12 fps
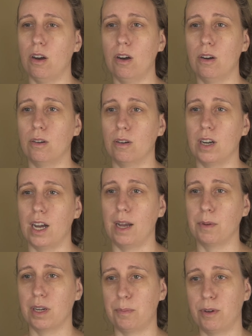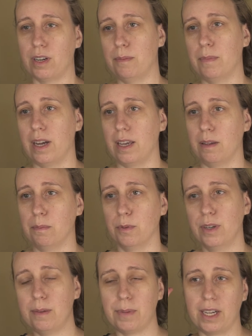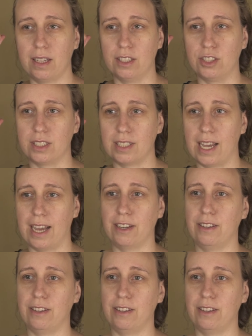oh, I'm going to put on my marine biologist hat.